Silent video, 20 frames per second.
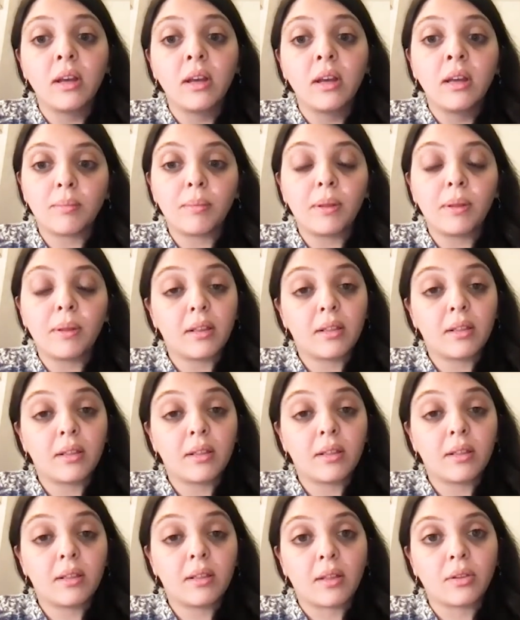it placed
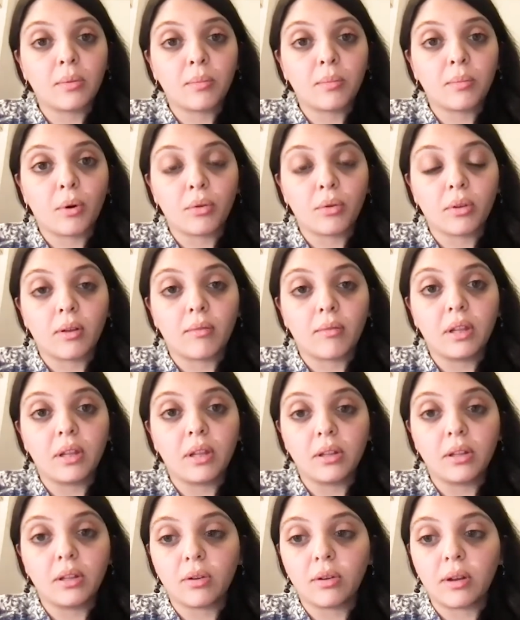at the disposal of the
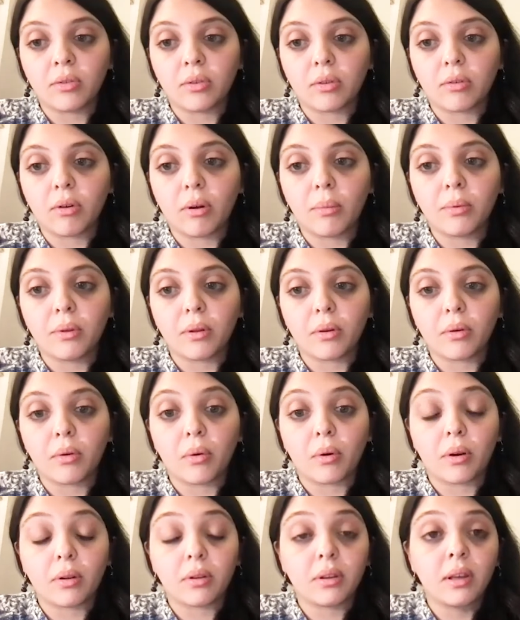International Criminal
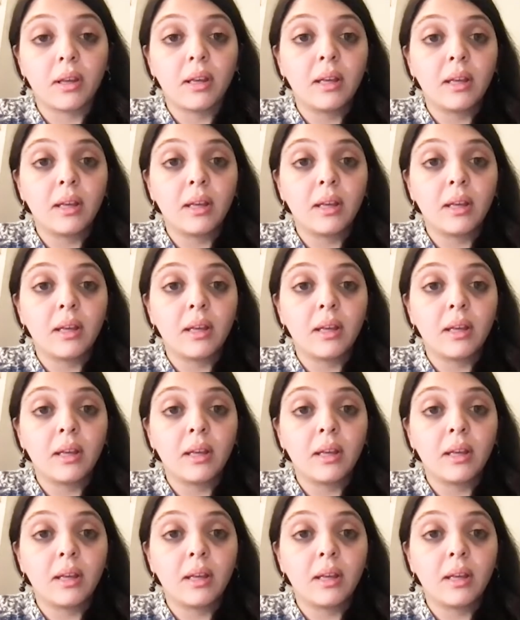Court.